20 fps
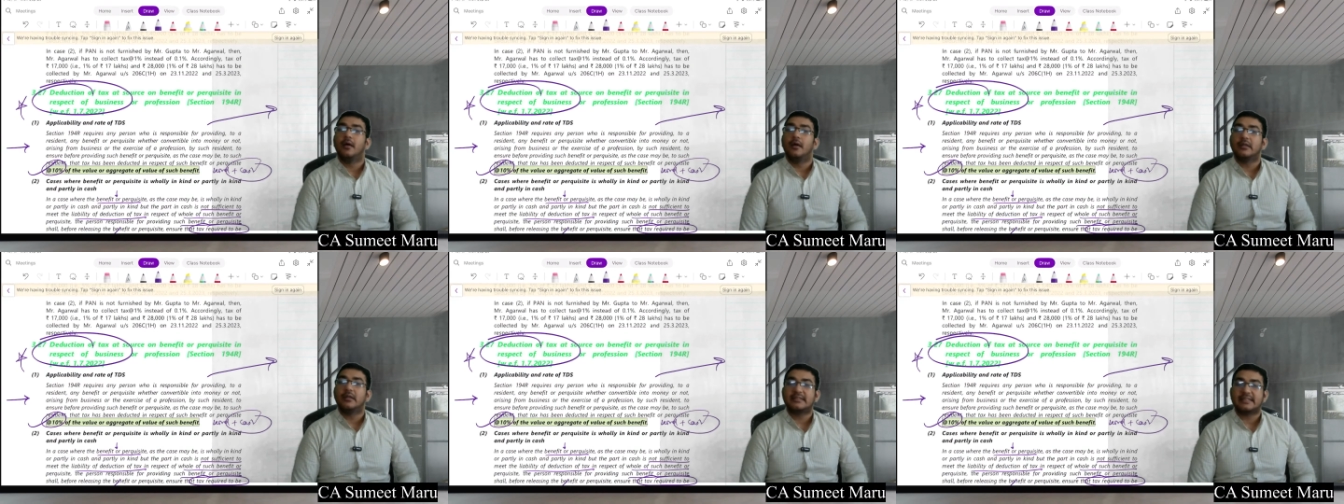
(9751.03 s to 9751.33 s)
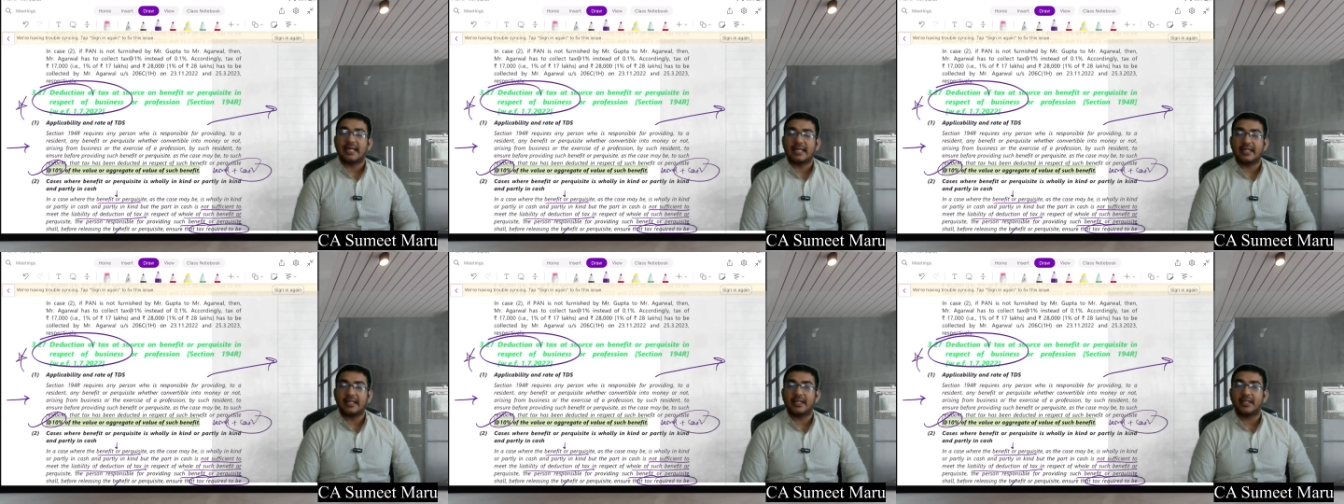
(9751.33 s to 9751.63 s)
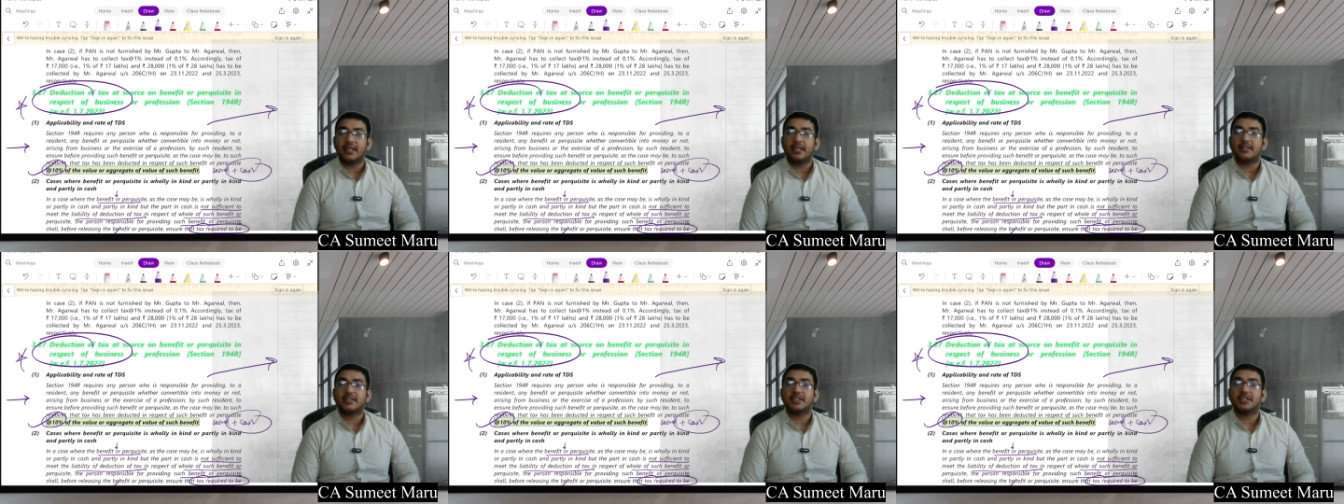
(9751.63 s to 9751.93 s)

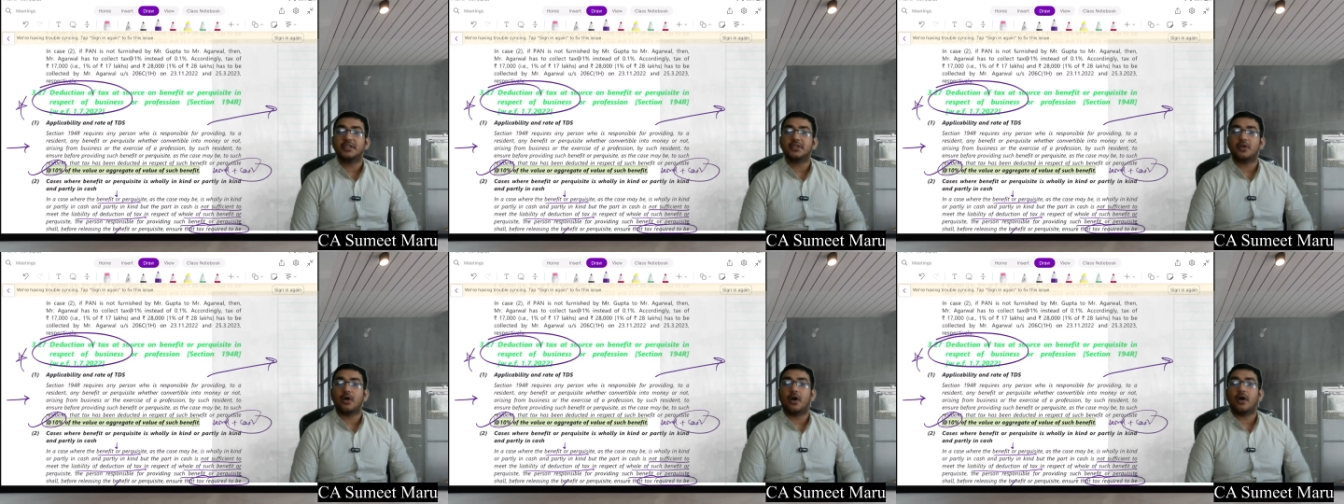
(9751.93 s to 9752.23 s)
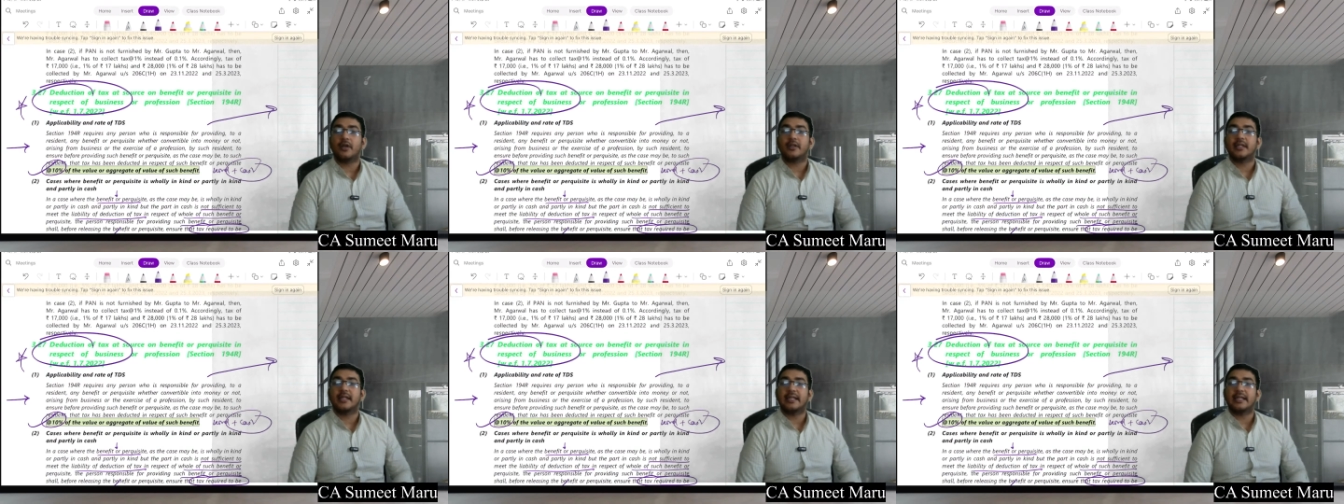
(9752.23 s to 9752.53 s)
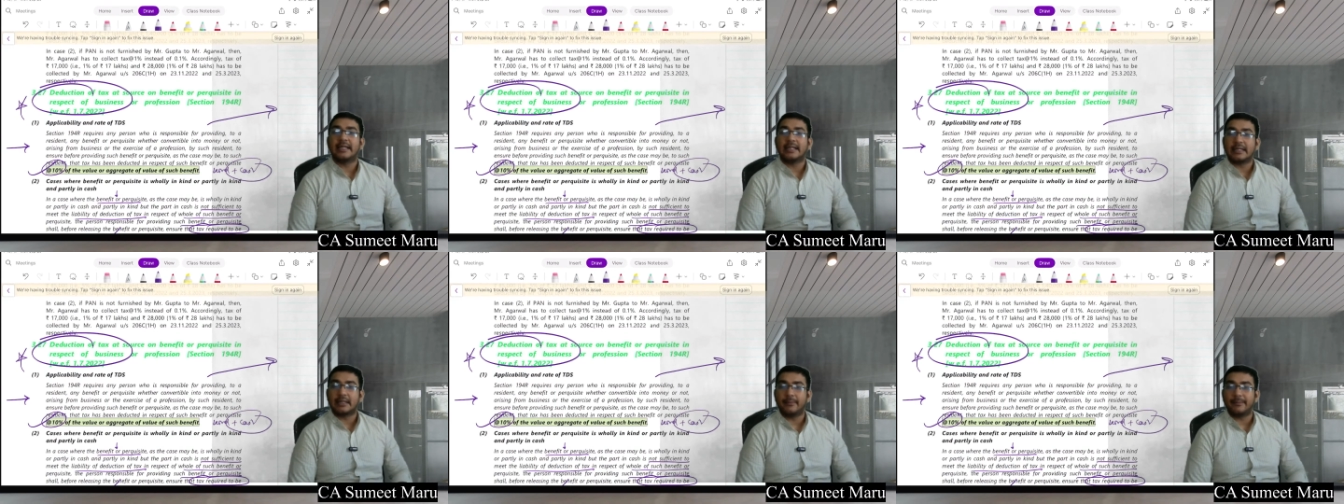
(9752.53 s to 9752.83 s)
salary sheet or their
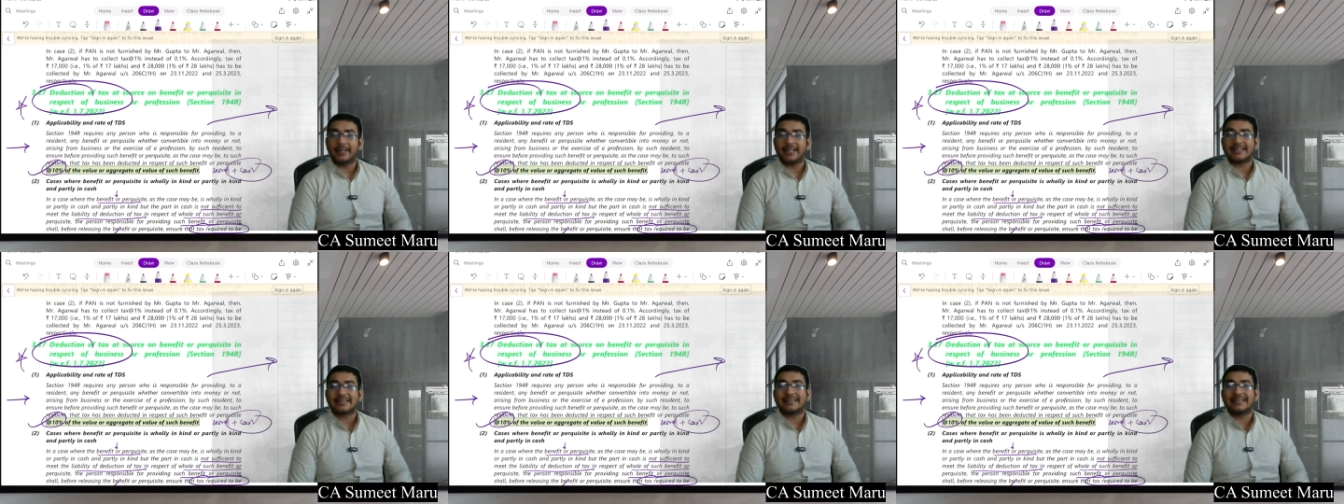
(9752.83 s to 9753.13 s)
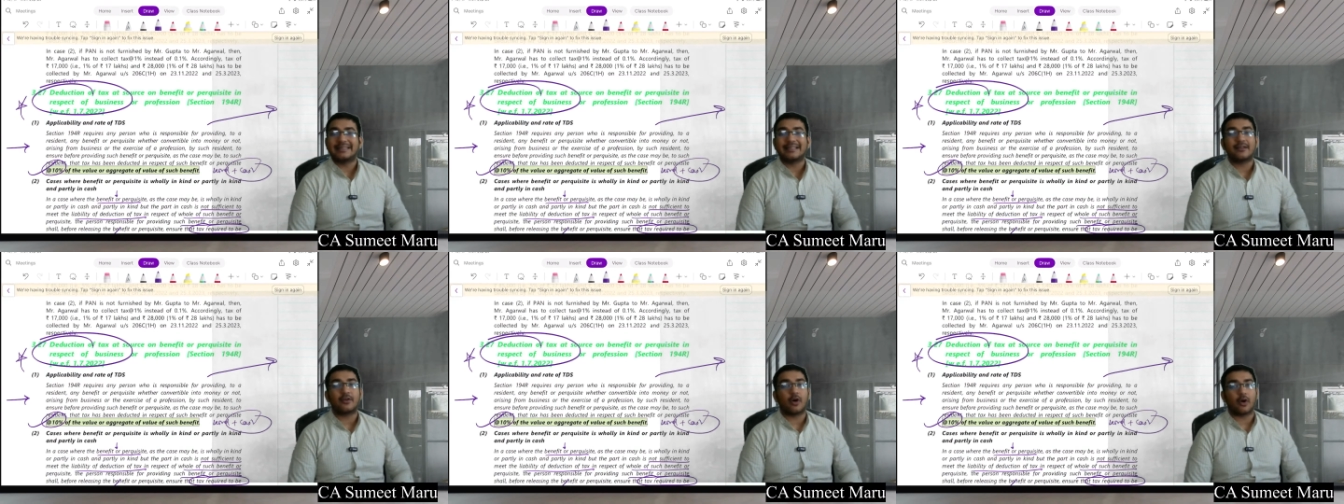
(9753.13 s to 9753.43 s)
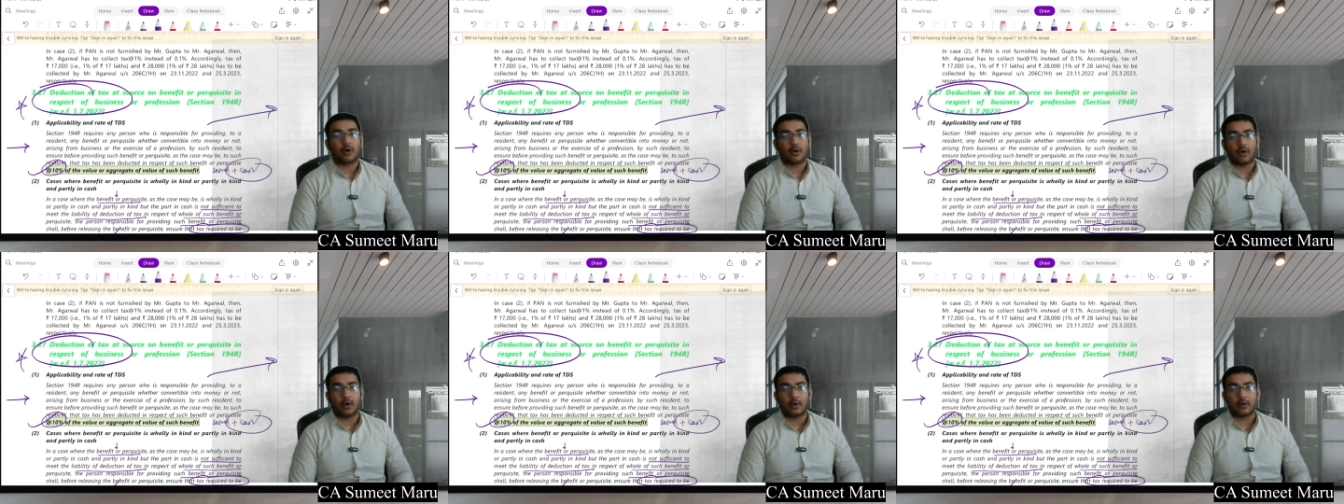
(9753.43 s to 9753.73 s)
income tax return
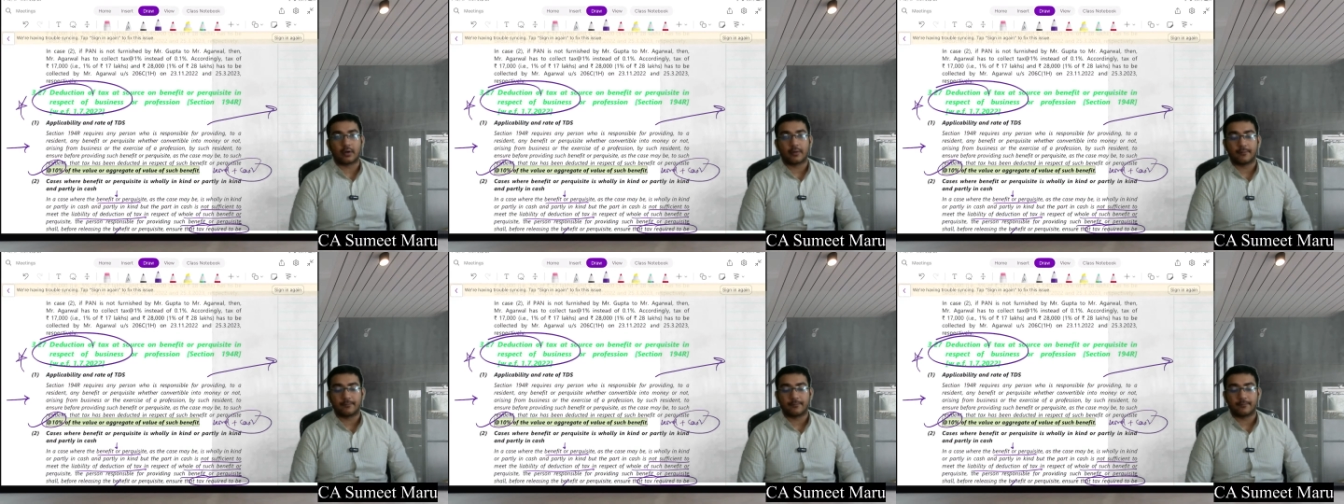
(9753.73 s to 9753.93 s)
or not.